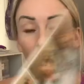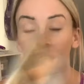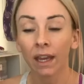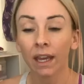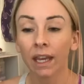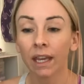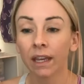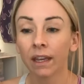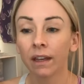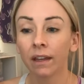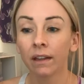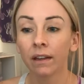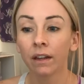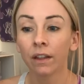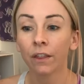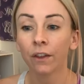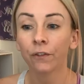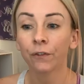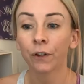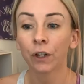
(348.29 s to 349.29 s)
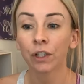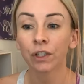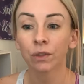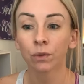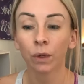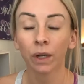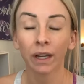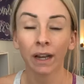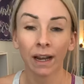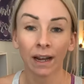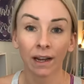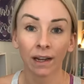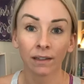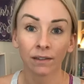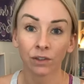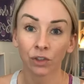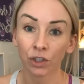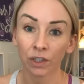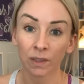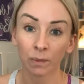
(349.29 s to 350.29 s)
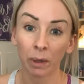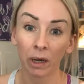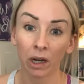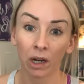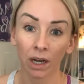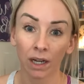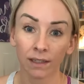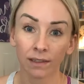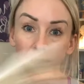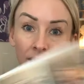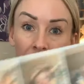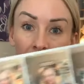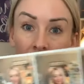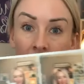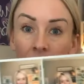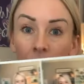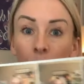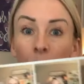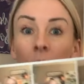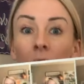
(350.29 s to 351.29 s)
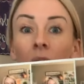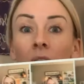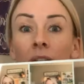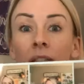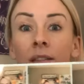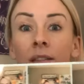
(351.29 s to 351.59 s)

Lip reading: and the first one has just pods. It has the pods